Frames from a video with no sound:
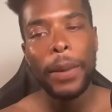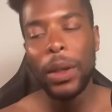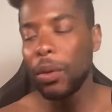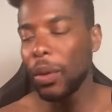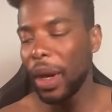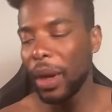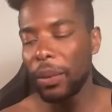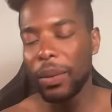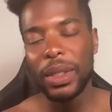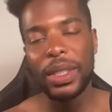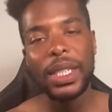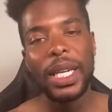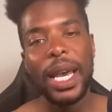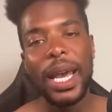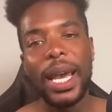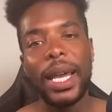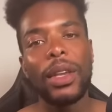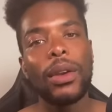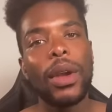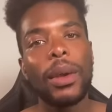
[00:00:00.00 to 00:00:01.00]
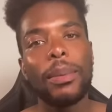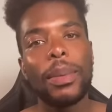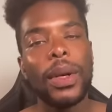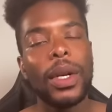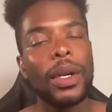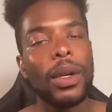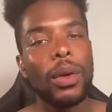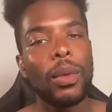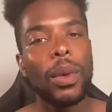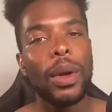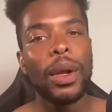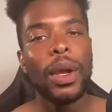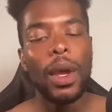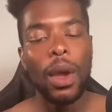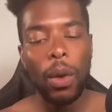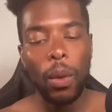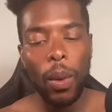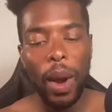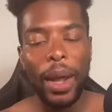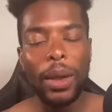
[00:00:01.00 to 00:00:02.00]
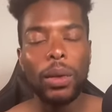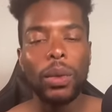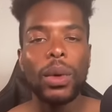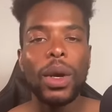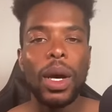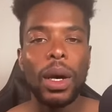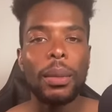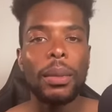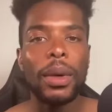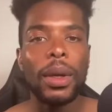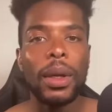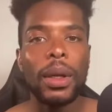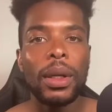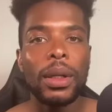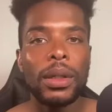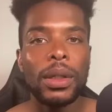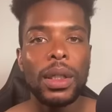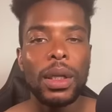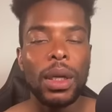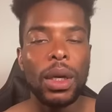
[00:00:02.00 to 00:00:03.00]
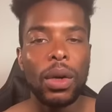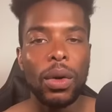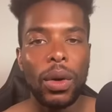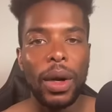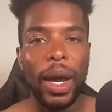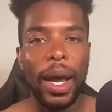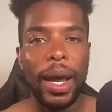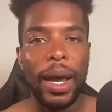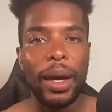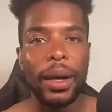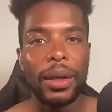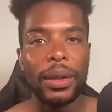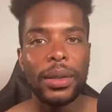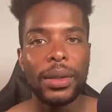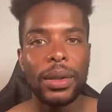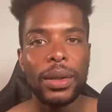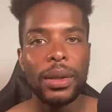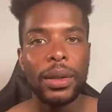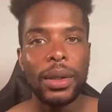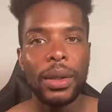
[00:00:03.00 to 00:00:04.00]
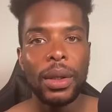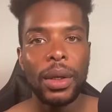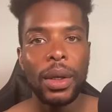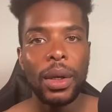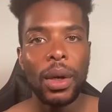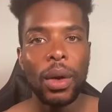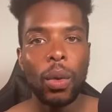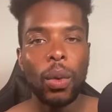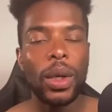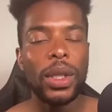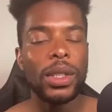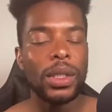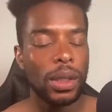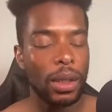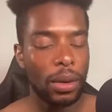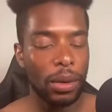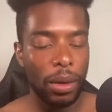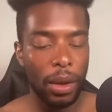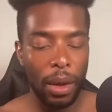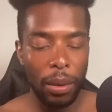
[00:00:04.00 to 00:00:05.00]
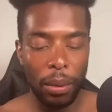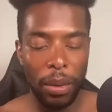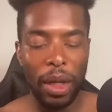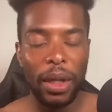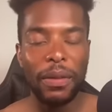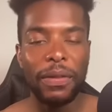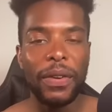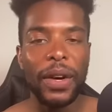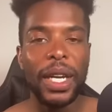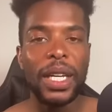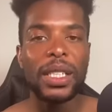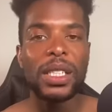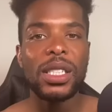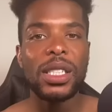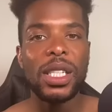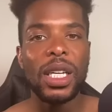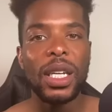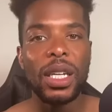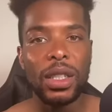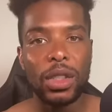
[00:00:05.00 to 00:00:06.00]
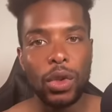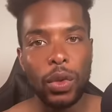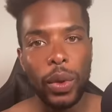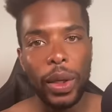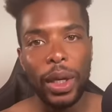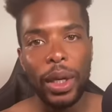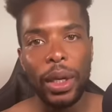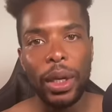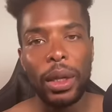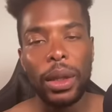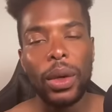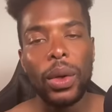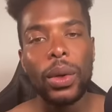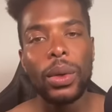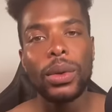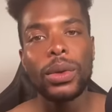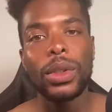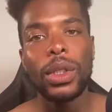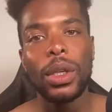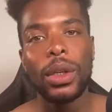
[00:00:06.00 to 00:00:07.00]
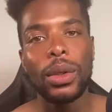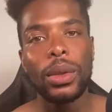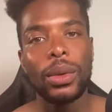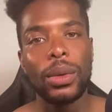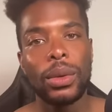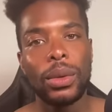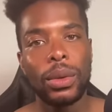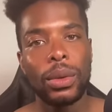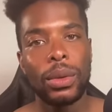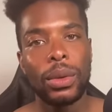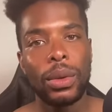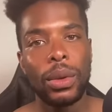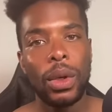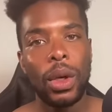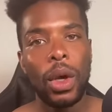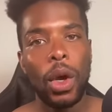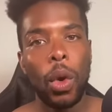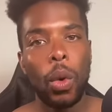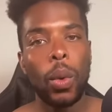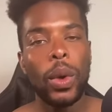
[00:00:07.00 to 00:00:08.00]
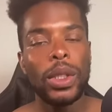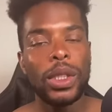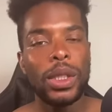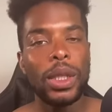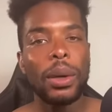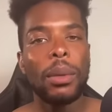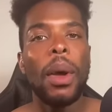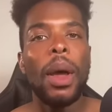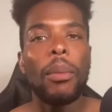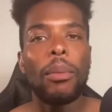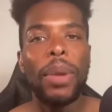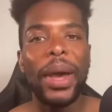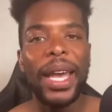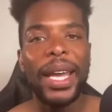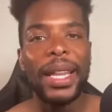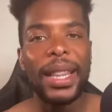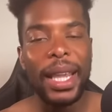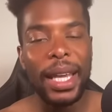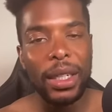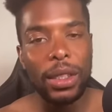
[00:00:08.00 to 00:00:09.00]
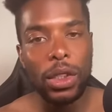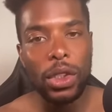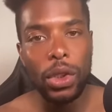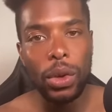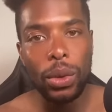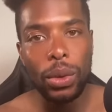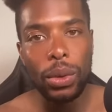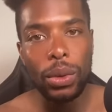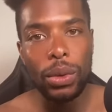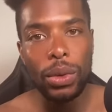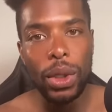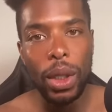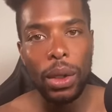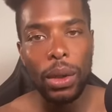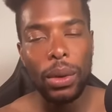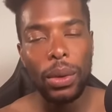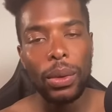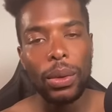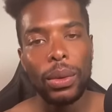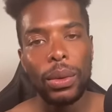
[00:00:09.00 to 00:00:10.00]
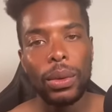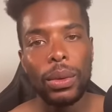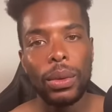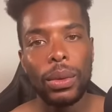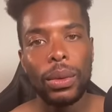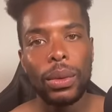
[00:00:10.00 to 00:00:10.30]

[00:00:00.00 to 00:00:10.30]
You ain't retired. You ain't putting no work. Why you coming to the courthouse with some motherfucking city trend clothes on, with some Payless shoes on?